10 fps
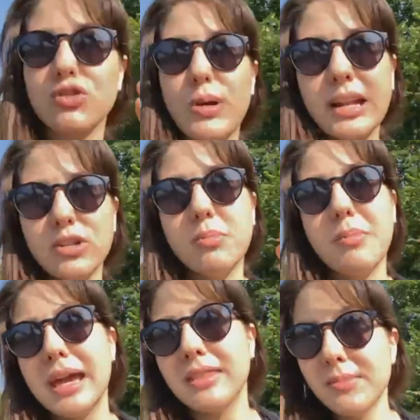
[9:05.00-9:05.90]
trying to
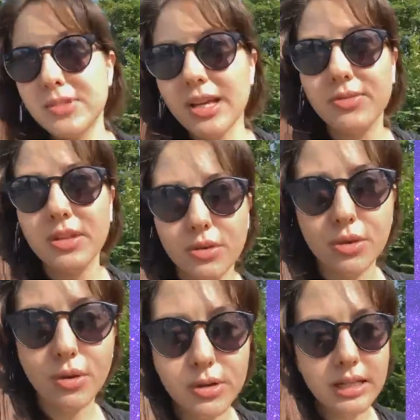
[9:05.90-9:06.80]
make themselves the
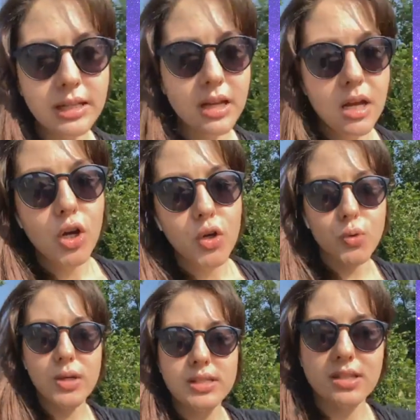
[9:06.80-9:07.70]
authority?
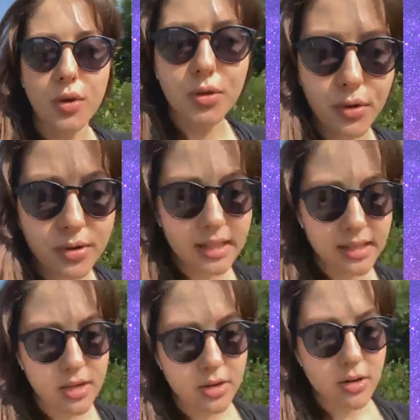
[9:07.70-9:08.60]
Who is the authority
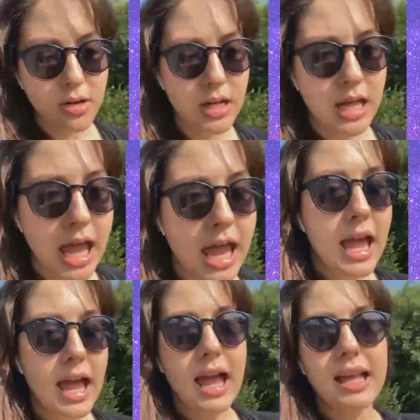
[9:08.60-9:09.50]
here?
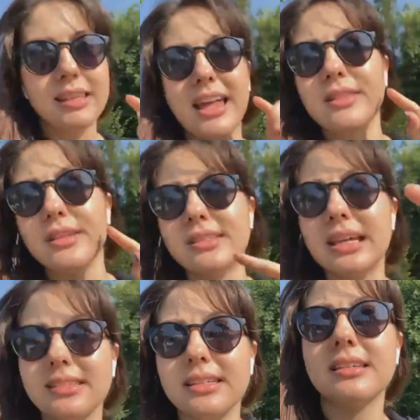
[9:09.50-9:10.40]
And then the
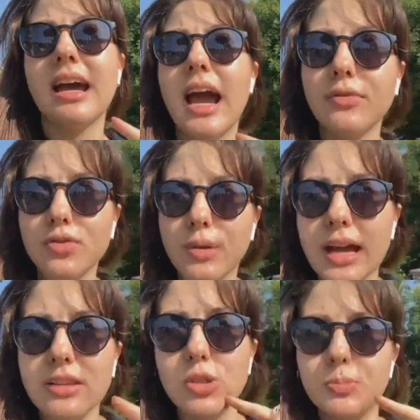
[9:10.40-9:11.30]
6 is kind of
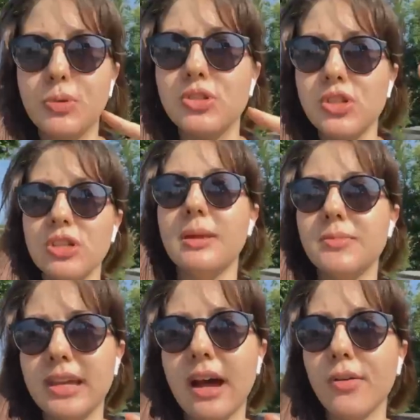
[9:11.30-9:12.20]
trying to position
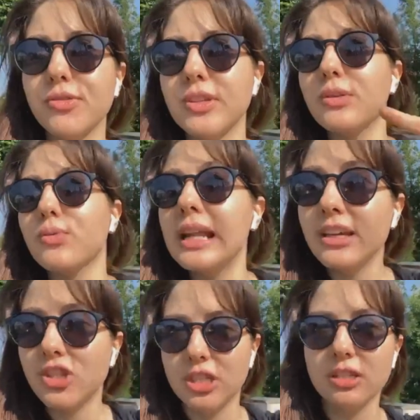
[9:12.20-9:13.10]
themselves in
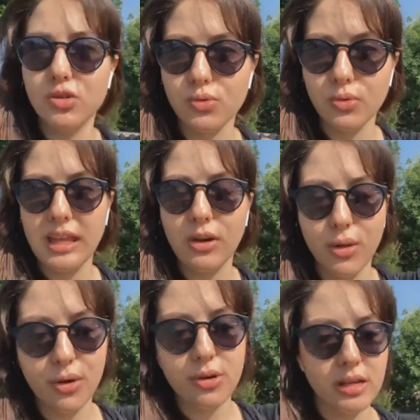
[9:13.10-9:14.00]
relation to that
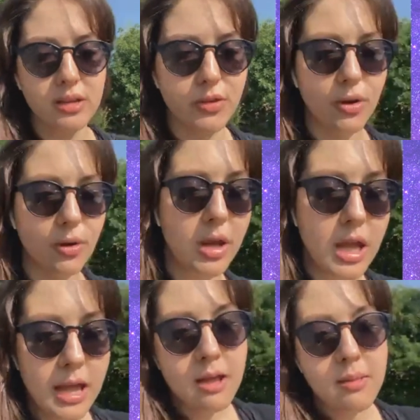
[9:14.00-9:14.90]
authority. So
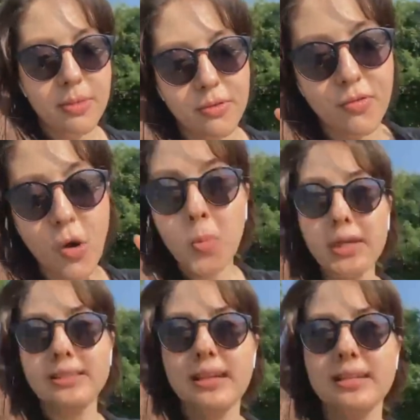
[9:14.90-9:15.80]
the
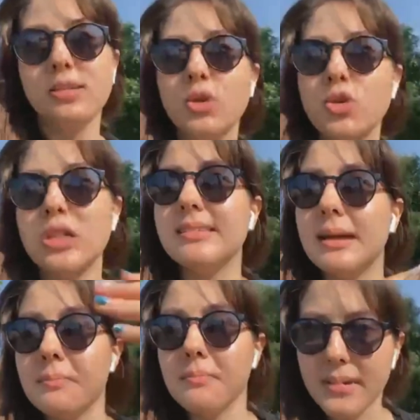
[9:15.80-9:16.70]
phobic 6 usually
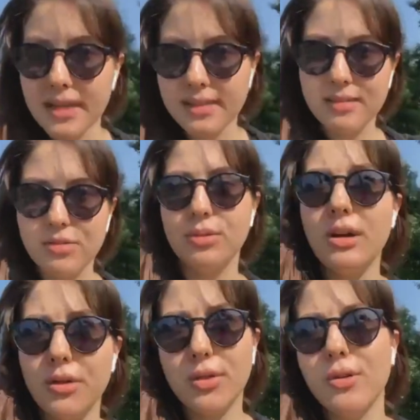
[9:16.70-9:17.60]
submits to the
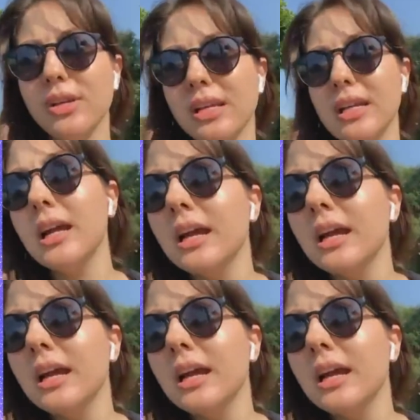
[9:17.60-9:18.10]
authority,